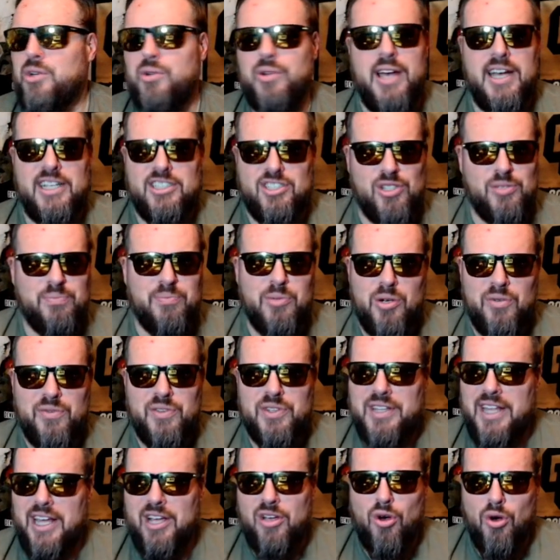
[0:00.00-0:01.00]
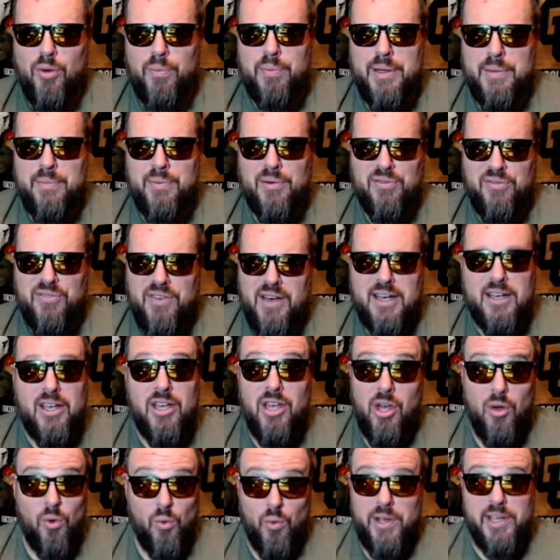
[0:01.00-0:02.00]
you guys are moving like old people fuck,
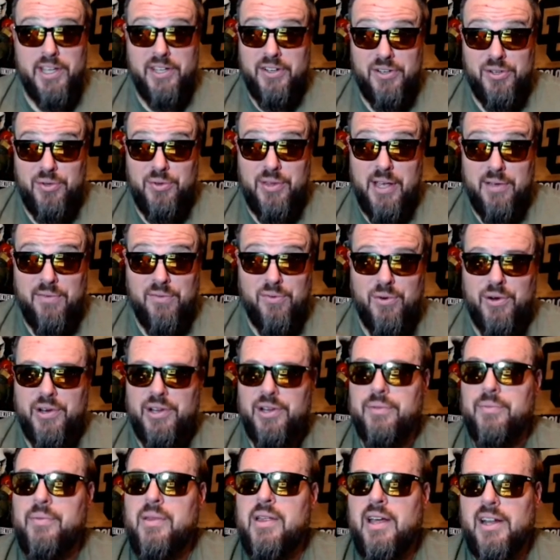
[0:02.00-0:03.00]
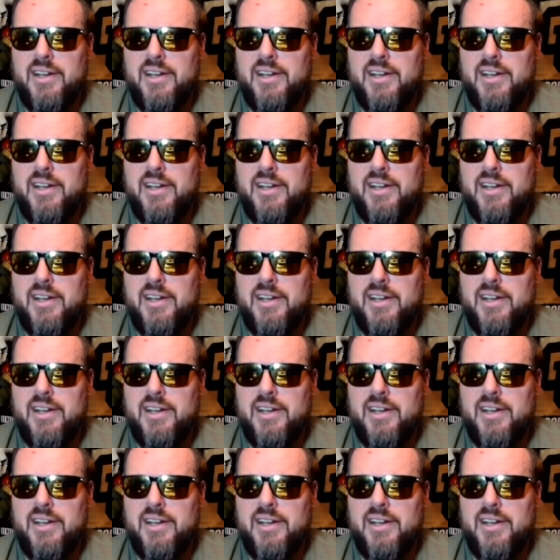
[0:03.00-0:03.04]
we can do that for you.